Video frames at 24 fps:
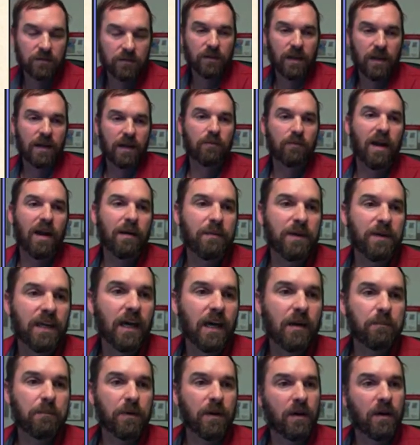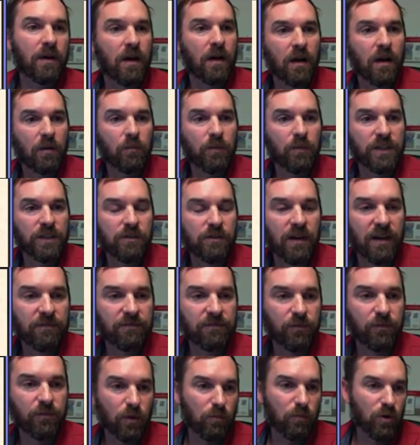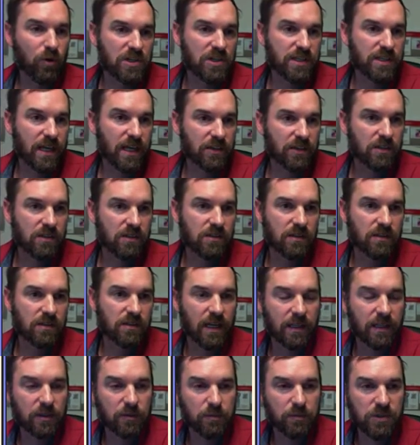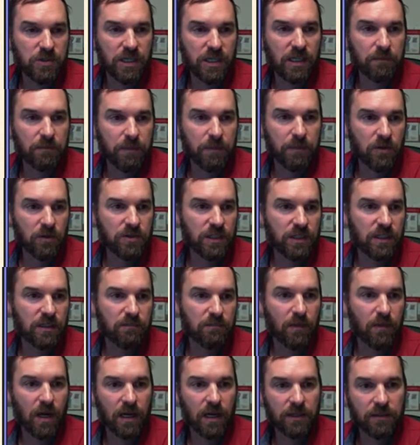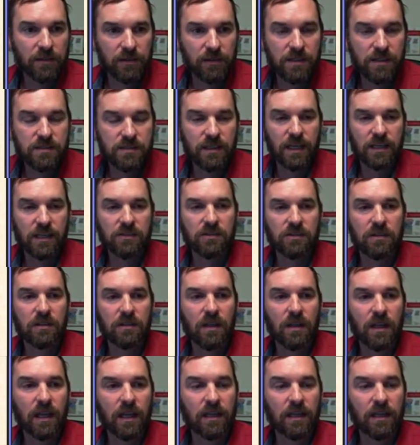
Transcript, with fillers: So kind of wrapping up, uh, we do have four more sections, an anthropogenic poaching monitoring section,